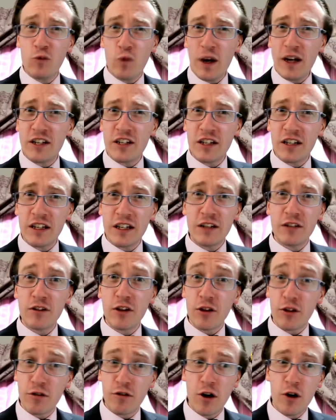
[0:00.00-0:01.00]
waiting in
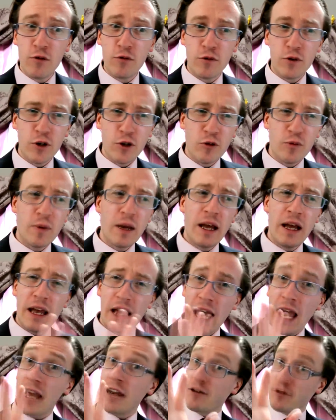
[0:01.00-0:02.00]
the throne room,
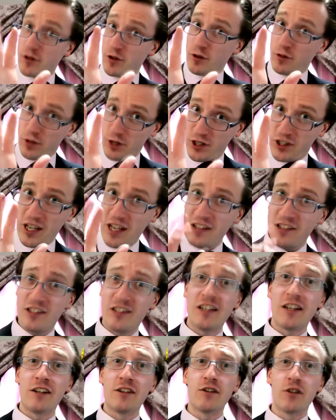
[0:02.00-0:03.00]
and
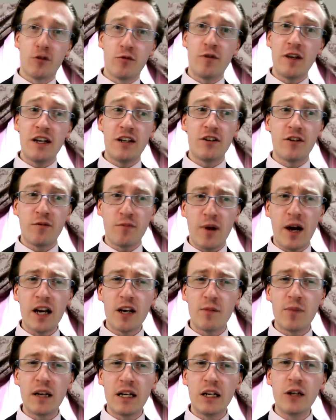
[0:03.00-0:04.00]
sensing the reader
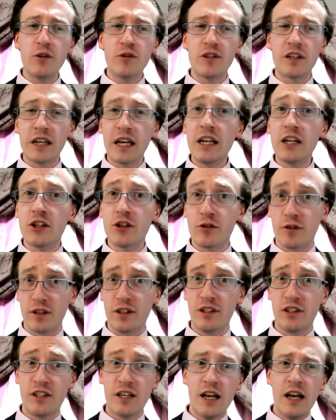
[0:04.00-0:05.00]
might be losing
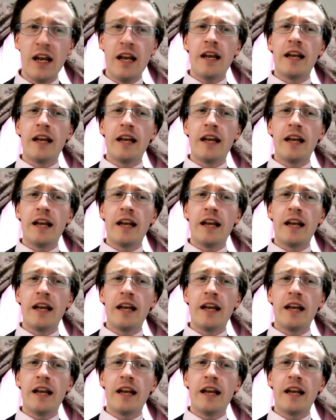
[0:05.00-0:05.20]
interest,